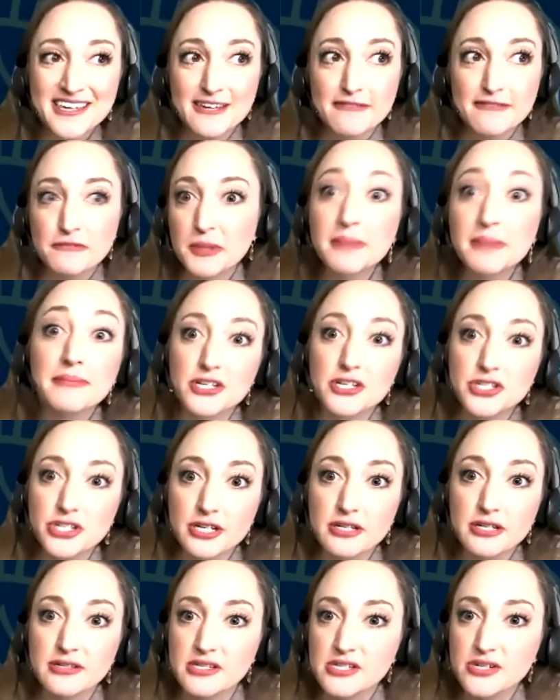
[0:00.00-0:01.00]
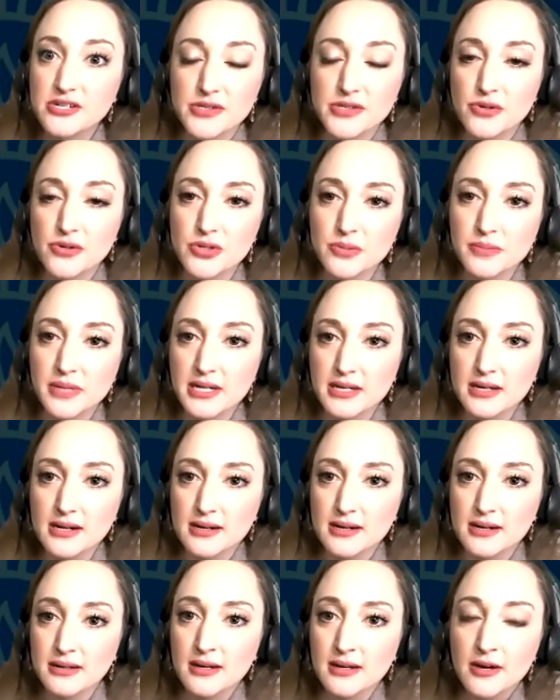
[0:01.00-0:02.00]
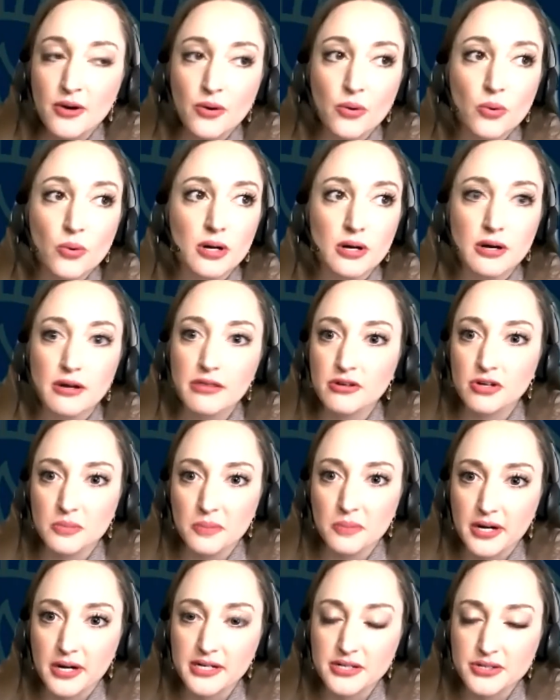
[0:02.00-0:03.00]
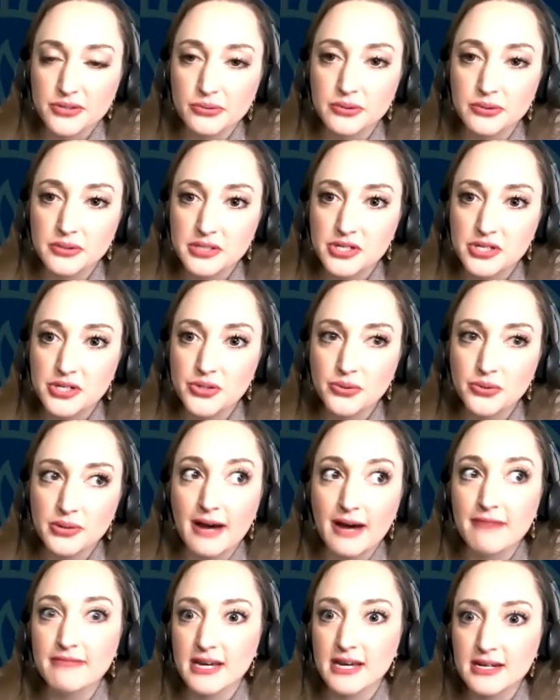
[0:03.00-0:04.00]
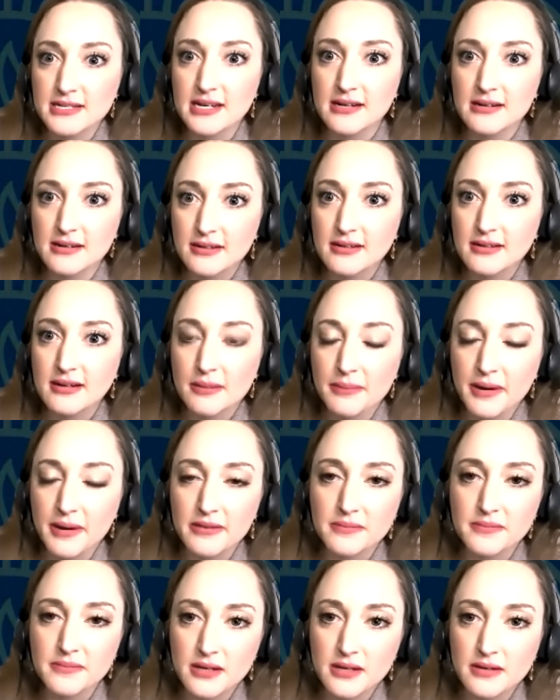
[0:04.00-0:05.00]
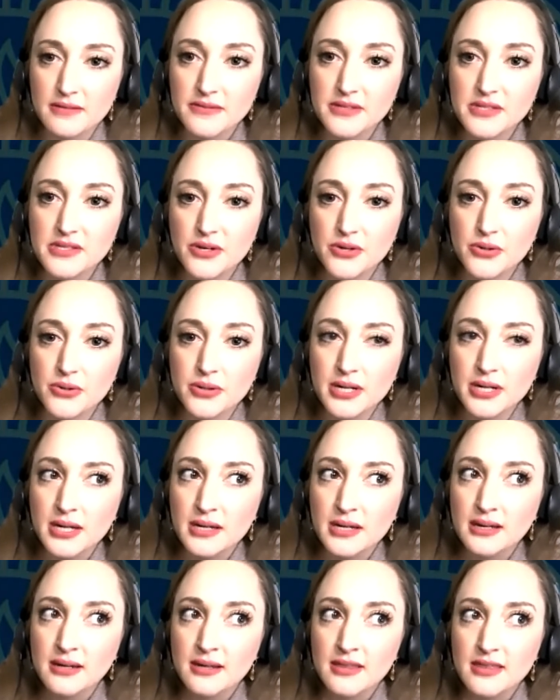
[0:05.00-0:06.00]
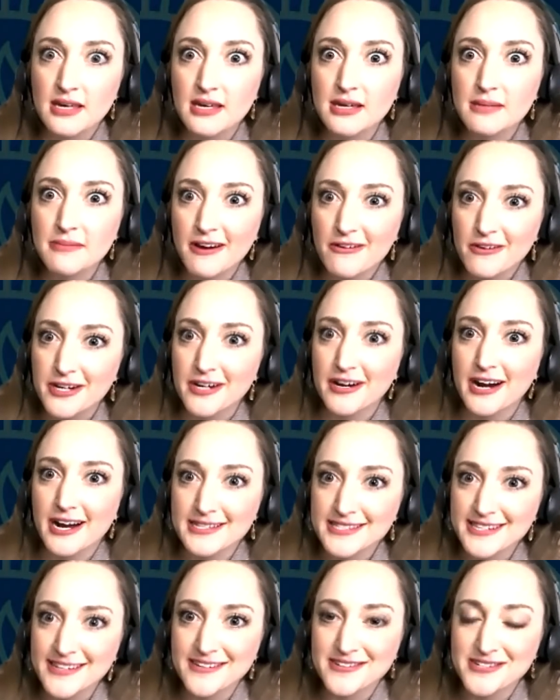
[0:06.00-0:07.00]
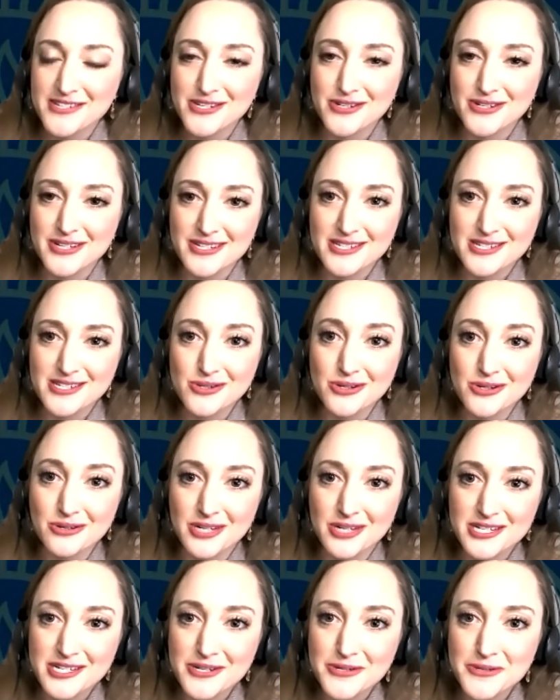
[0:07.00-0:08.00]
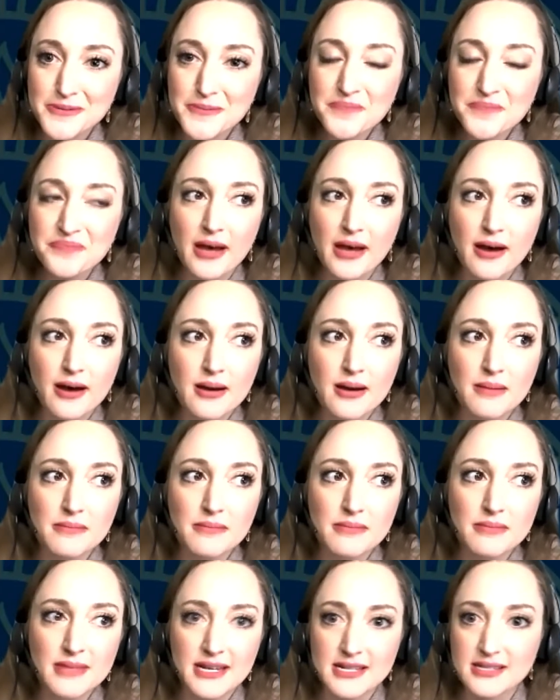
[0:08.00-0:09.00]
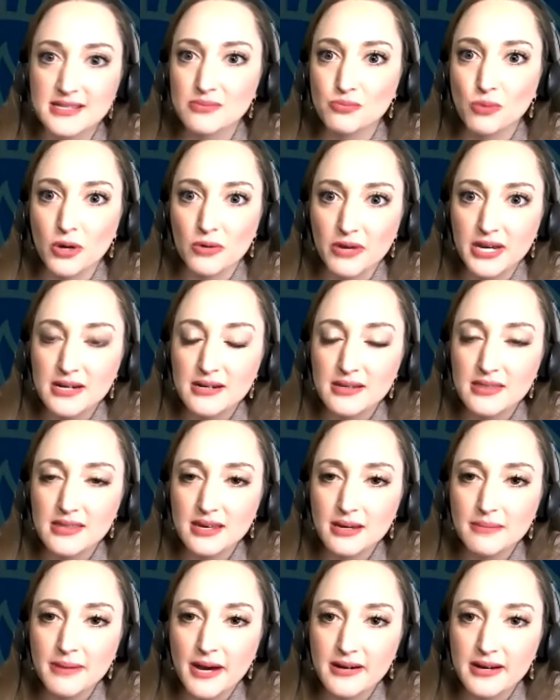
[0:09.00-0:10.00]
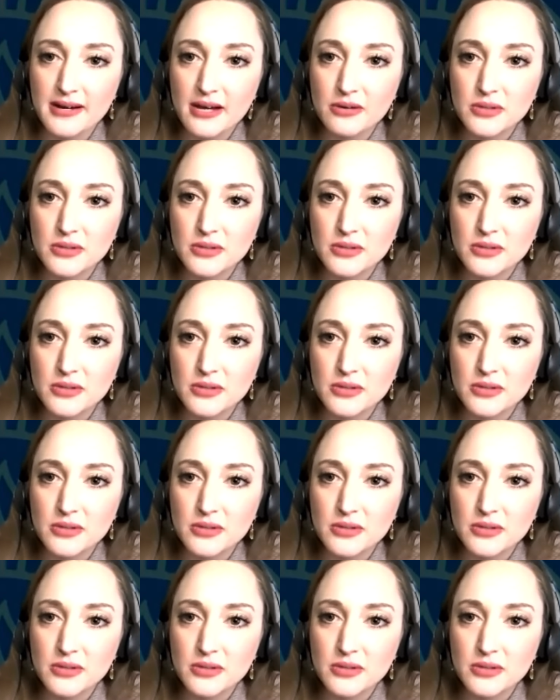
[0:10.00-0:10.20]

permissions to social media or a third-party tool to have that data about themselves. So think about what you're asking your students to agree to. That's one way to think about it